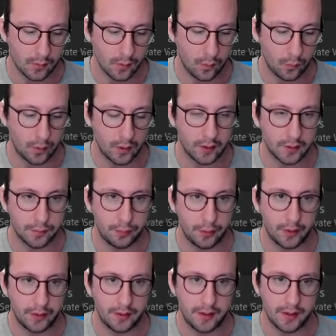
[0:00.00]
was
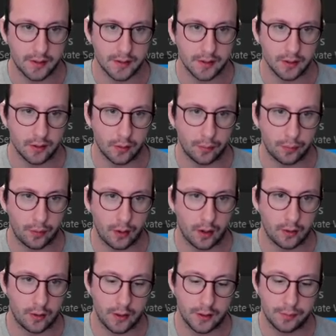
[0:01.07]
put this little
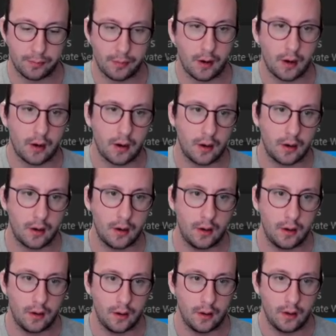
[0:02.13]
progress bar,
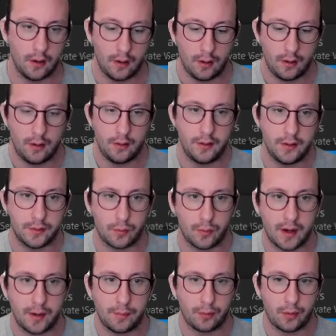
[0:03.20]
this
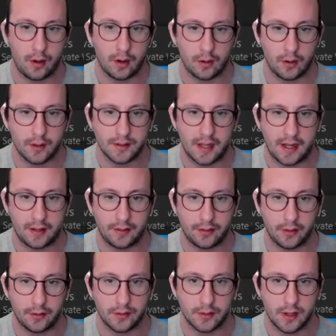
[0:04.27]
write progress at
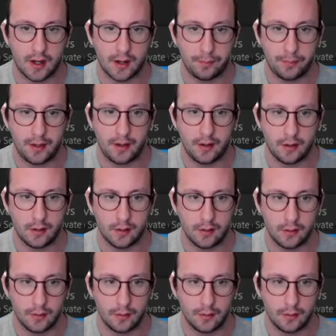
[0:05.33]
the top here,